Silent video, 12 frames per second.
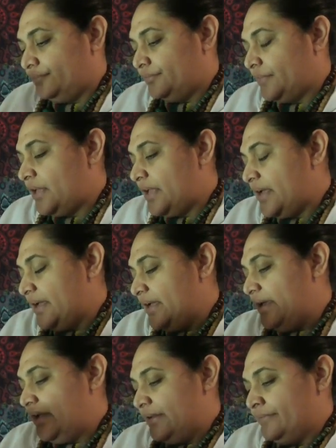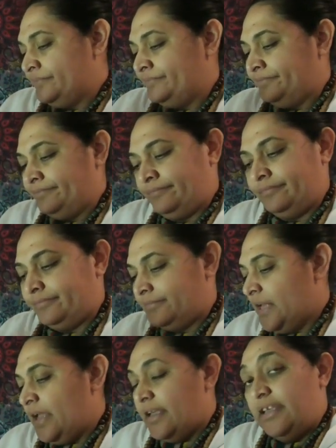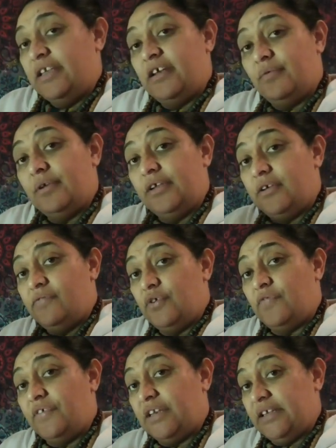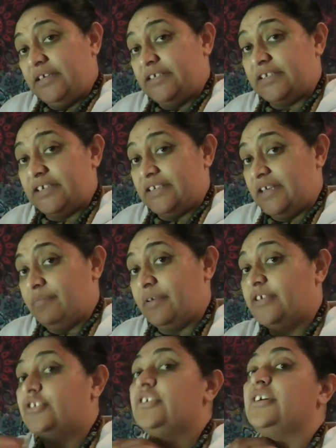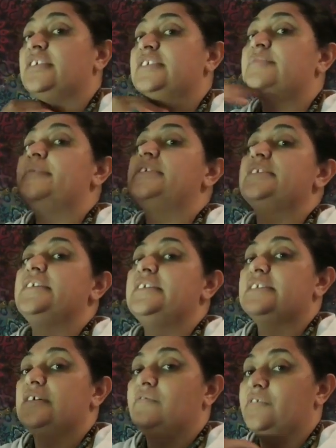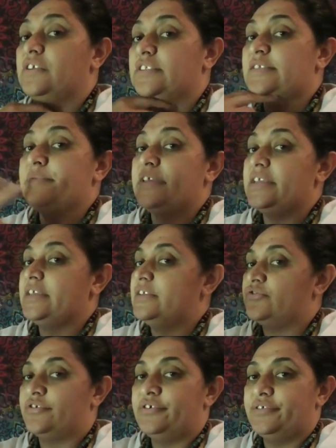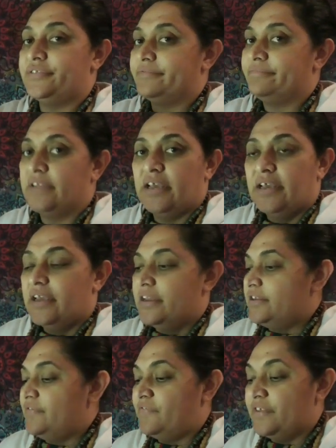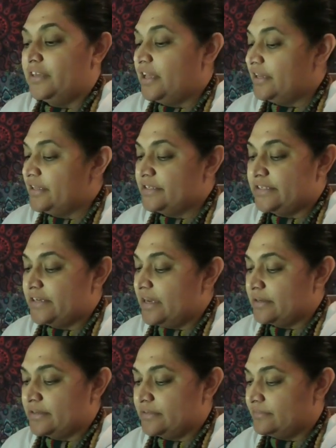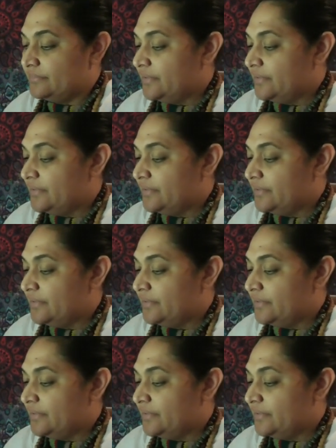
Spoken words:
Okay. A lot of you are feeling discontent because you're not expressing yourself. You're not speaking your truth. And you feel like you're stuck.